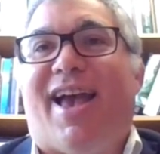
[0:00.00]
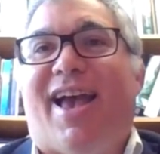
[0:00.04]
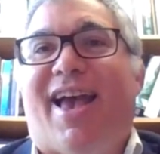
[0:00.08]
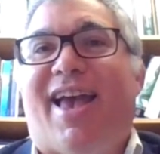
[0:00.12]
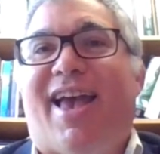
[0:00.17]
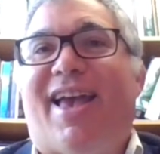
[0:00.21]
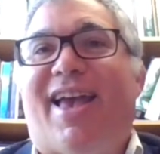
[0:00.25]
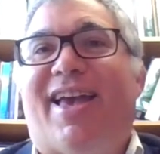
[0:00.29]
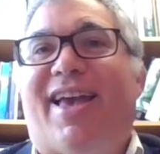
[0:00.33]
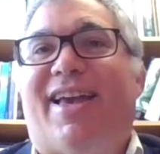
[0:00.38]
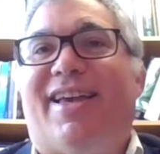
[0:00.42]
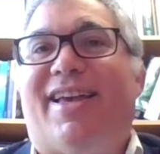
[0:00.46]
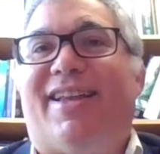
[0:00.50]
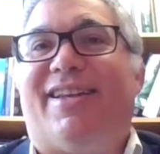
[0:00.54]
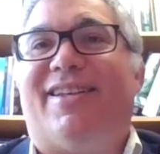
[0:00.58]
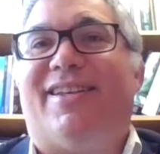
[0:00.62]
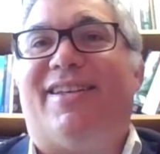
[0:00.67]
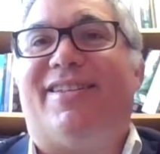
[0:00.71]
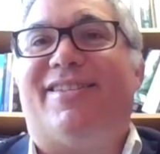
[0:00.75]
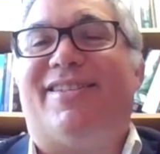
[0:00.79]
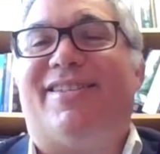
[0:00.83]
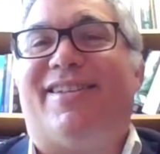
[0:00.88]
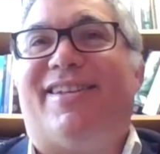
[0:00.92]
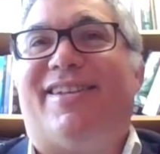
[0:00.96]

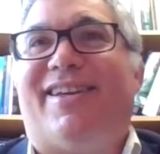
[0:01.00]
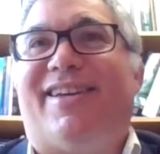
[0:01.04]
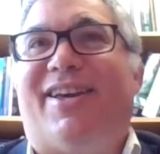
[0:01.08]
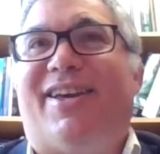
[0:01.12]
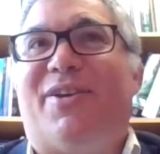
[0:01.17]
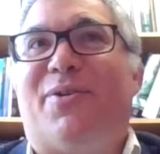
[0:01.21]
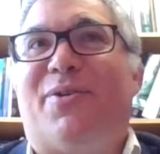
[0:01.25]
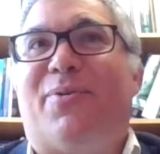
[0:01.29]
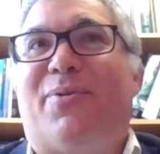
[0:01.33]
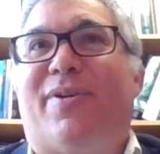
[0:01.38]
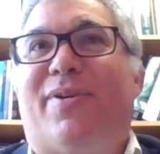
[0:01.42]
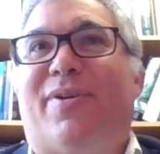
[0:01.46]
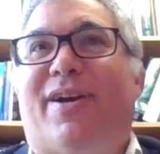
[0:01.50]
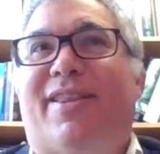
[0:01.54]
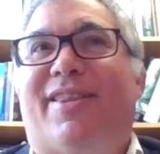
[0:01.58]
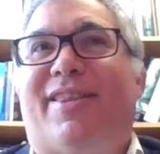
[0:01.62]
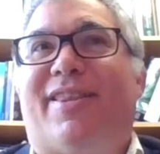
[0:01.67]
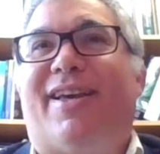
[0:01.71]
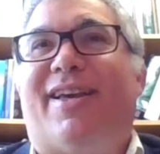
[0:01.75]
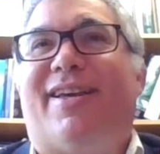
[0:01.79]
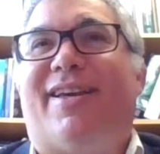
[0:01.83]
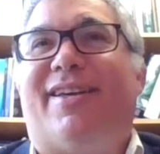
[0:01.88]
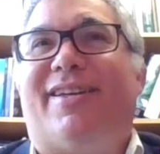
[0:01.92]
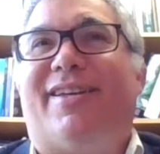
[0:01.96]
And, I
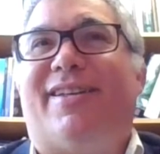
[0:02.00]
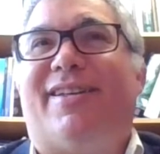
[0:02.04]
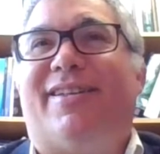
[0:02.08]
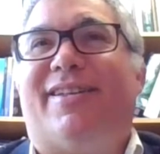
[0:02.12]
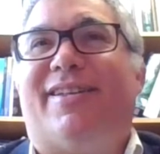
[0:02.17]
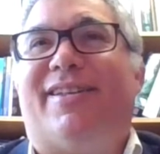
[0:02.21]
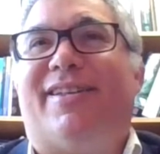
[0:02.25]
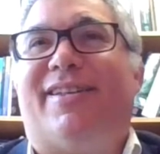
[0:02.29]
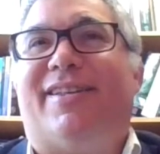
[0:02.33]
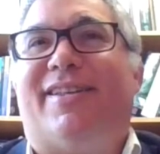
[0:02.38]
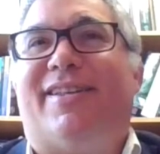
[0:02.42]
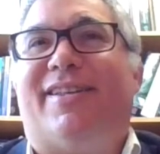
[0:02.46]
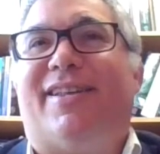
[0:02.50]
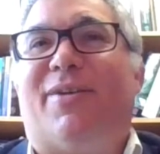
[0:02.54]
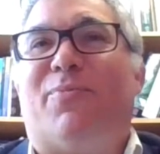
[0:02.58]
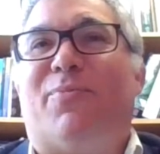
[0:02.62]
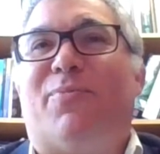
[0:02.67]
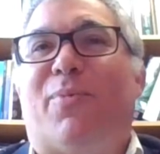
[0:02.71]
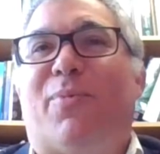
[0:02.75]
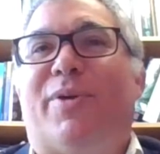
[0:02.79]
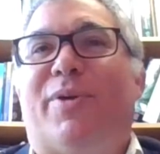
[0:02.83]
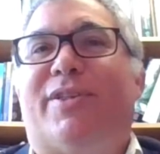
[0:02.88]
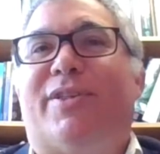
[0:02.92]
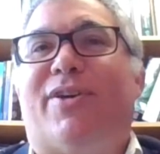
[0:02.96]
think
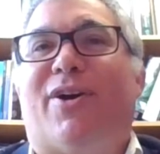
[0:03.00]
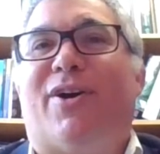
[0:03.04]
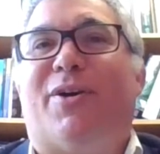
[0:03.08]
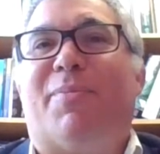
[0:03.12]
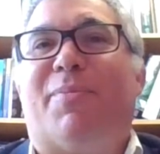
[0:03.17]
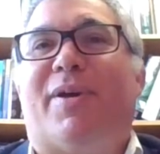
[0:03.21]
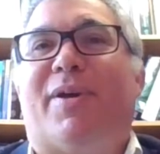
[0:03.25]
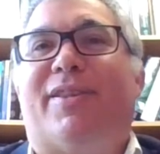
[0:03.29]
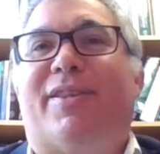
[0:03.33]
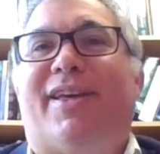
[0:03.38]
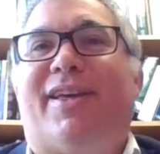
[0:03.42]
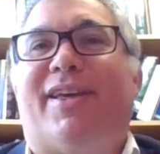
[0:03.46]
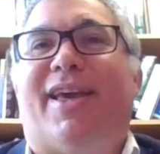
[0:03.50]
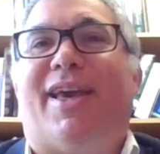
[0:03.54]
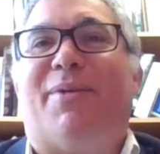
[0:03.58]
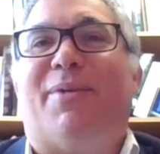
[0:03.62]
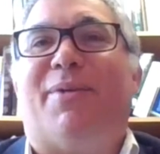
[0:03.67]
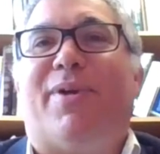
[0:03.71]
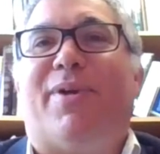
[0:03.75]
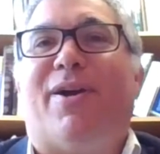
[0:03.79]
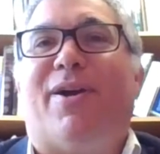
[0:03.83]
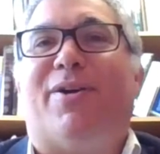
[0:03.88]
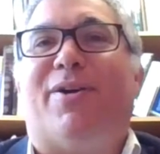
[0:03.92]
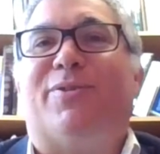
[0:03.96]
when we talk about the
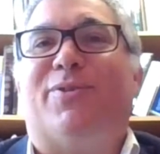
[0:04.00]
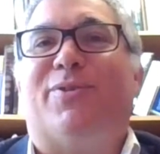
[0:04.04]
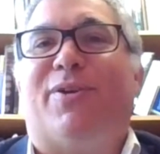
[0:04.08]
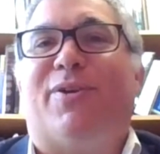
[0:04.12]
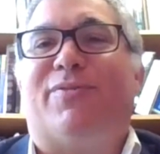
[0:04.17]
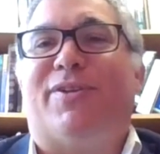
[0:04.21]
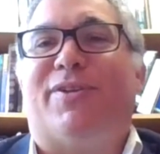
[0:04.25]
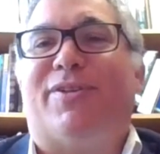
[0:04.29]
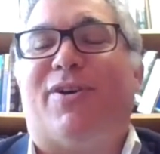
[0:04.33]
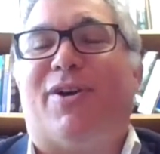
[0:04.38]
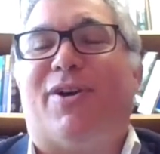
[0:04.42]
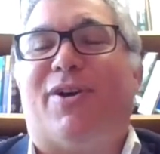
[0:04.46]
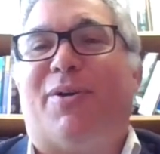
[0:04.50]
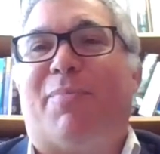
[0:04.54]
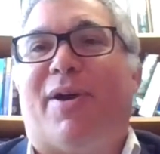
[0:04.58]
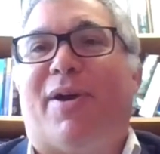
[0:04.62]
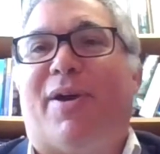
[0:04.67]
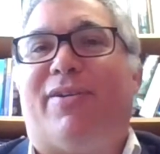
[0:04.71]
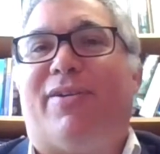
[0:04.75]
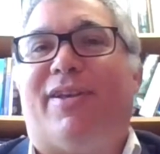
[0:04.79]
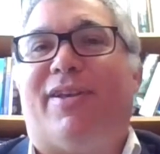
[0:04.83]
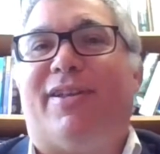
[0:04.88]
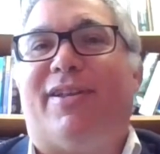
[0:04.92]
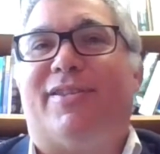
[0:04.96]
Gate, we also have to talk
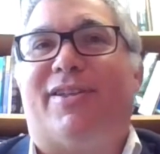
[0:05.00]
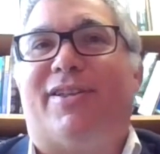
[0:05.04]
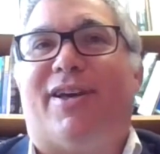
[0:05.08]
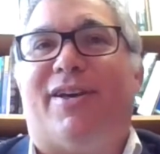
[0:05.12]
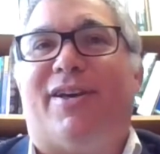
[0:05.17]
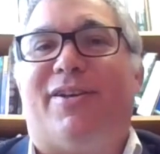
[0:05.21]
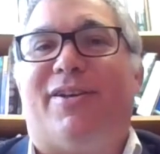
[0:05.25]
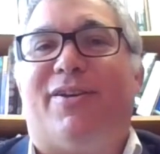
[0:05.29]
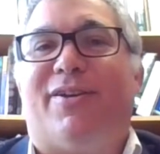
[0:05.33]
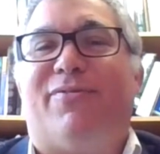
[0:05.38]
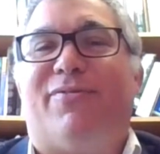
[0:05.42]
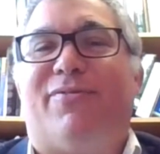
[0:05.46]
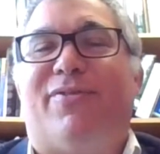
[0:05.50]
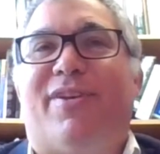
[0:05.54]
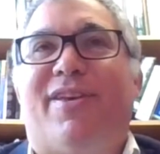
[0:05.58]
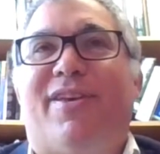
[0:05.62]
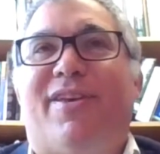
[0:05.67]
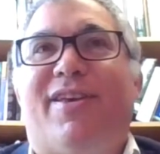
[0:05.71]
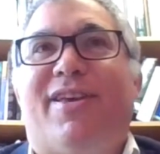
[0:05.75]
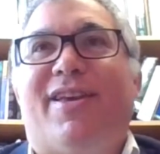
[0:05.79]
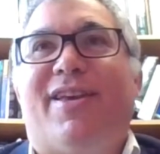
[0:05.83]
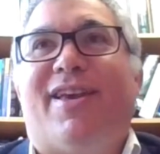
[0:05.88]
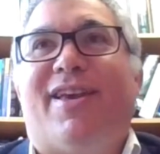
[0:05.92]
about its kind of